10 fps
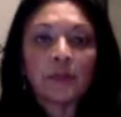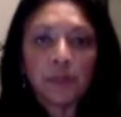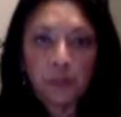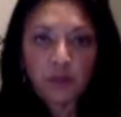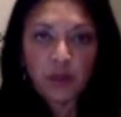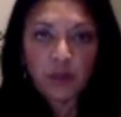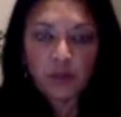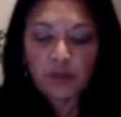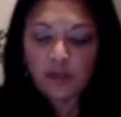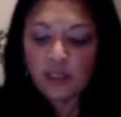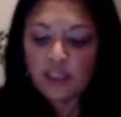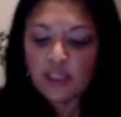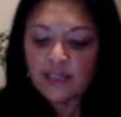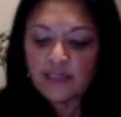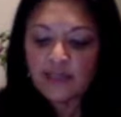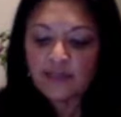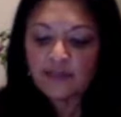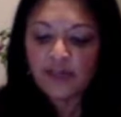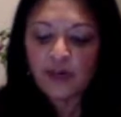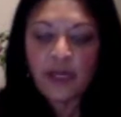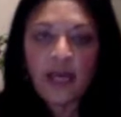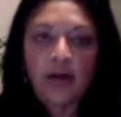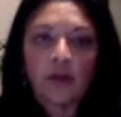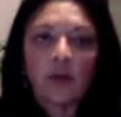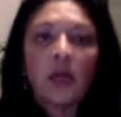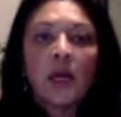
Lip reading: be burdened with the logistics of figuring out,